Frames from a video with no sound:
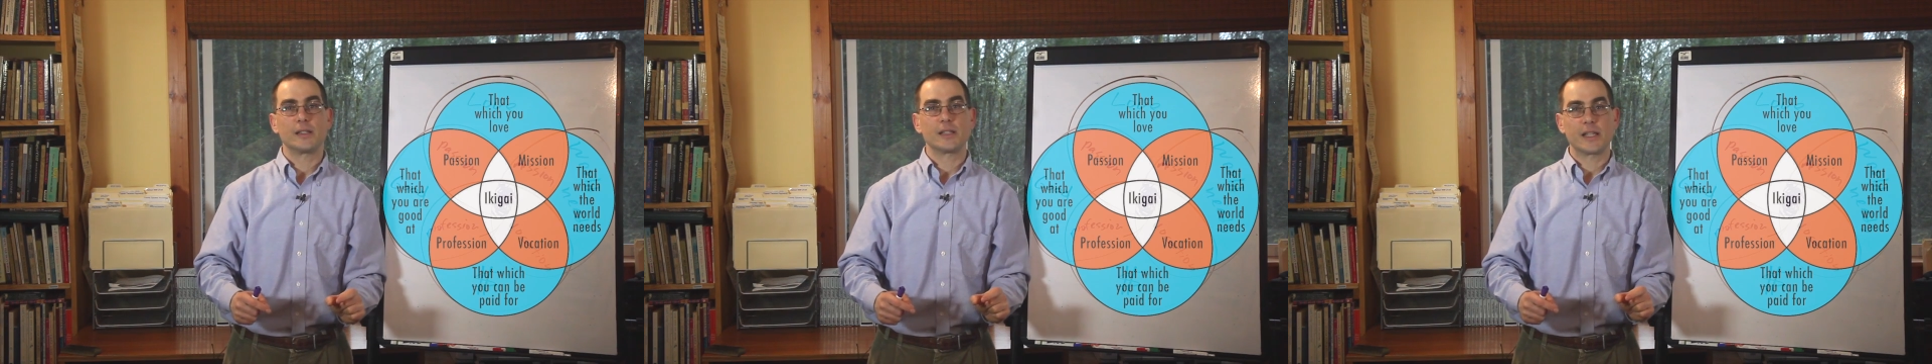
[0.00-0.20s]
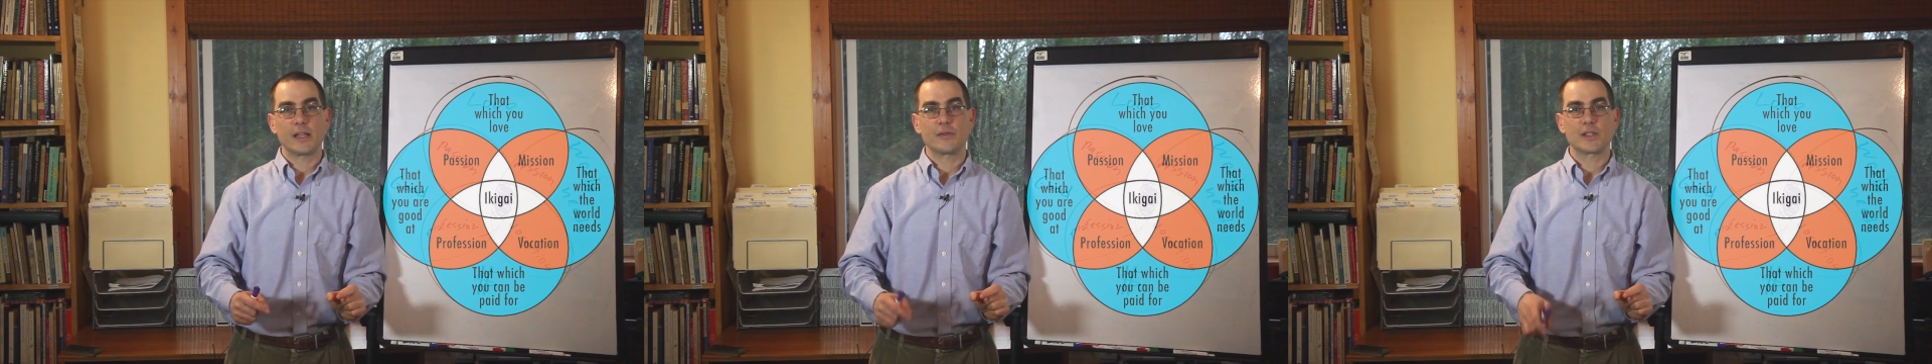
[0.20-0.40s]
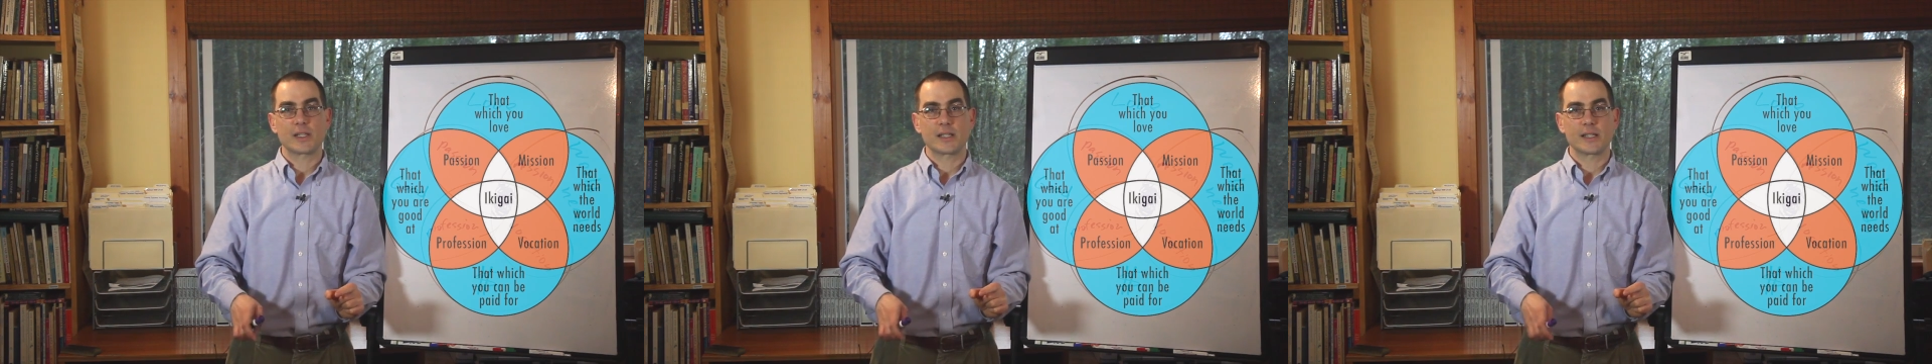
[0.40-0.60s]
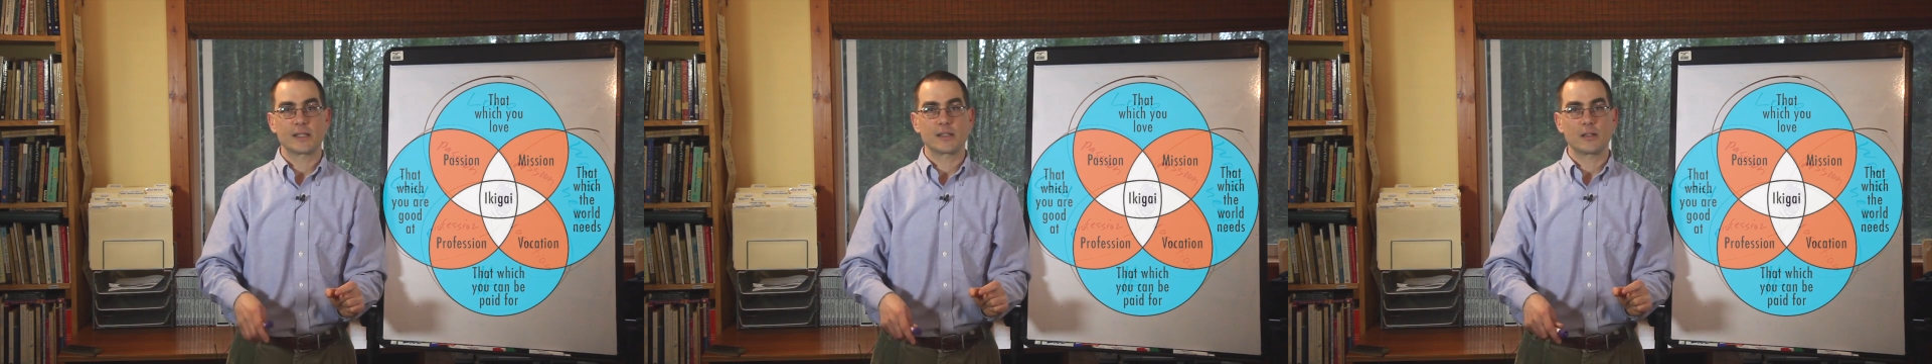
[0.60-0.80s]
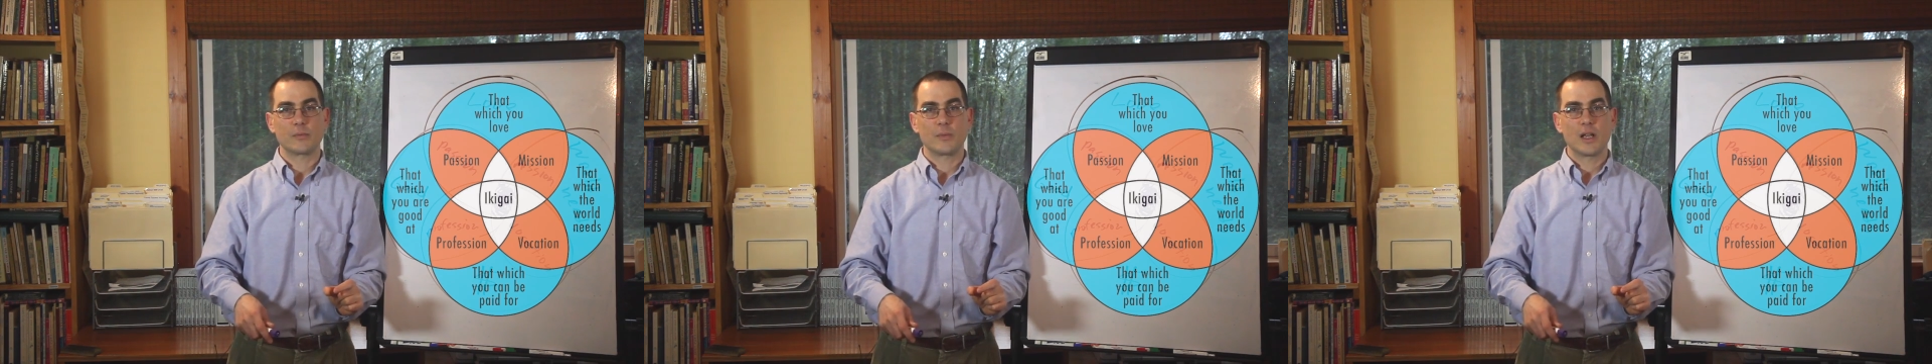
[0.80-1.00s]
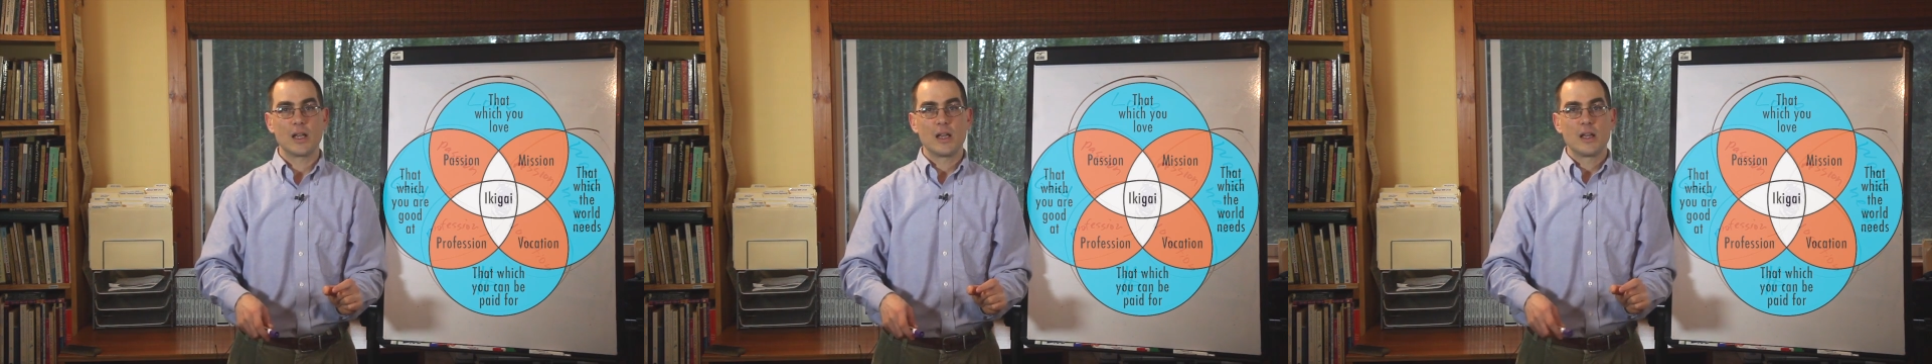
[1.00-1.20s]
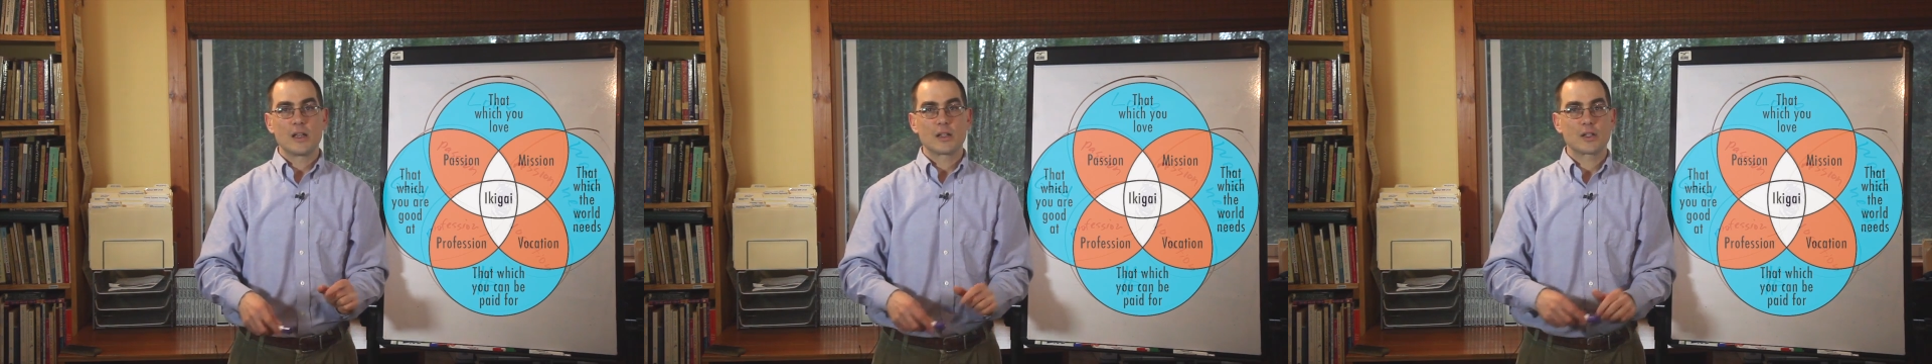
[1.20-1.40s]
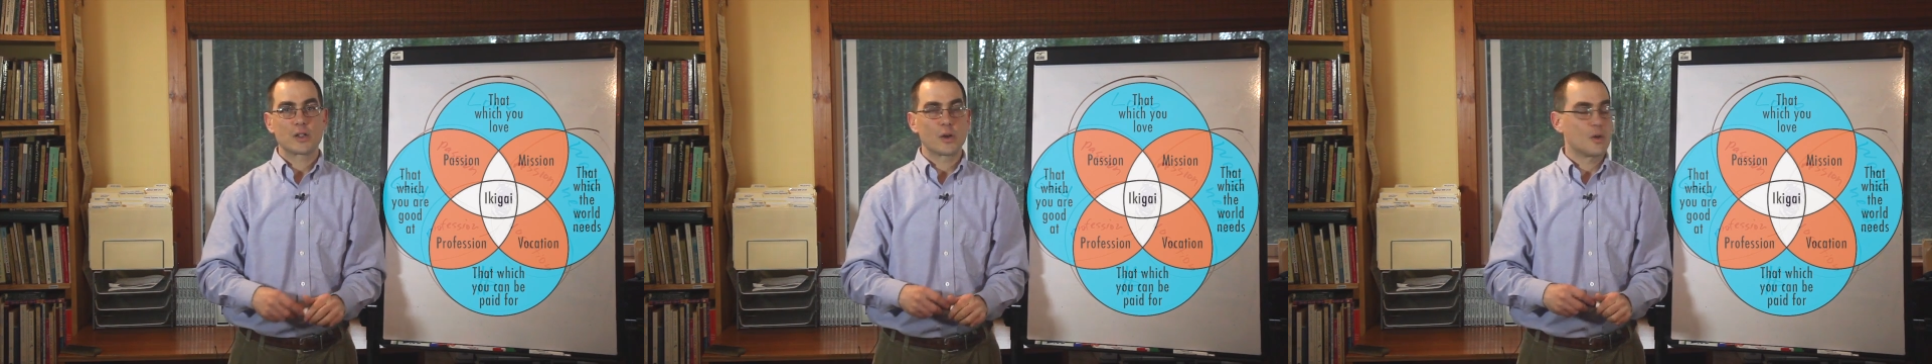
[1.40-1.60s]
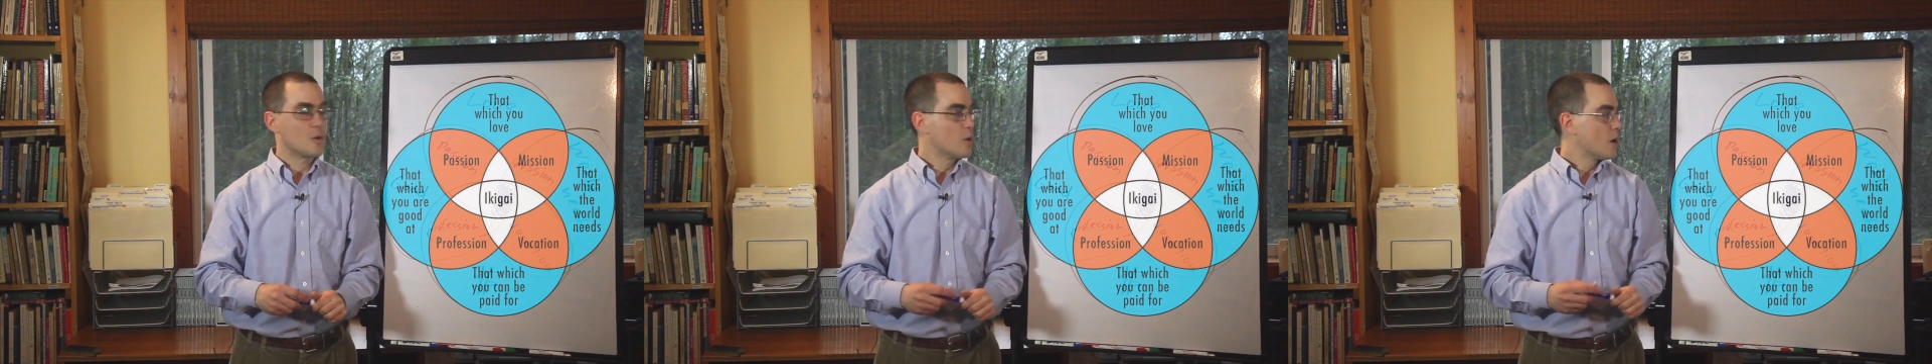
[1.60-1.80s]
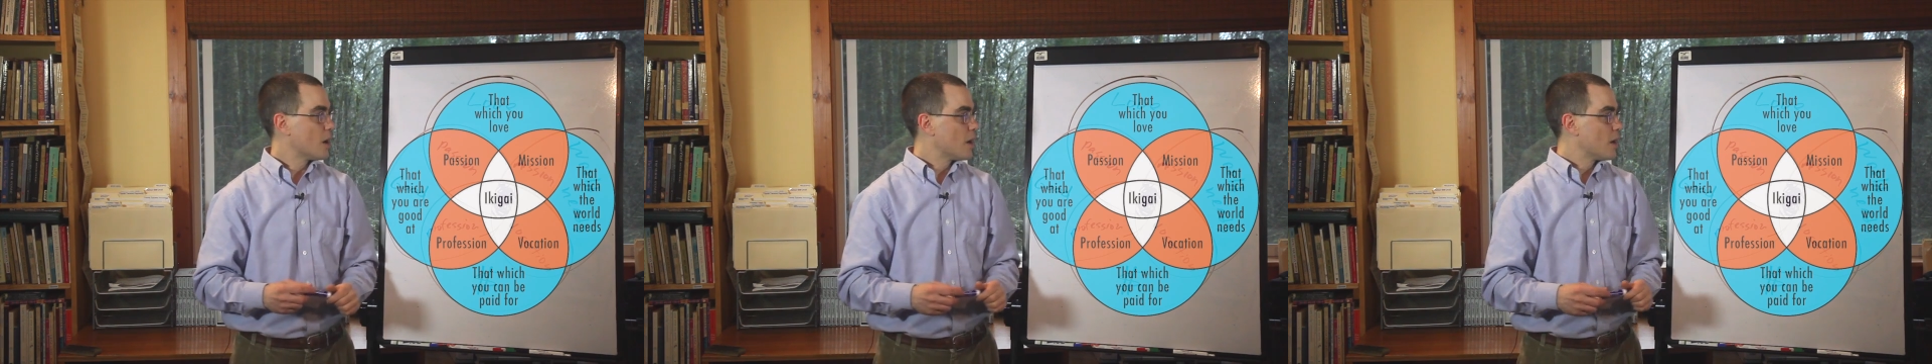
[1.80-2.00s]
leaves the system. So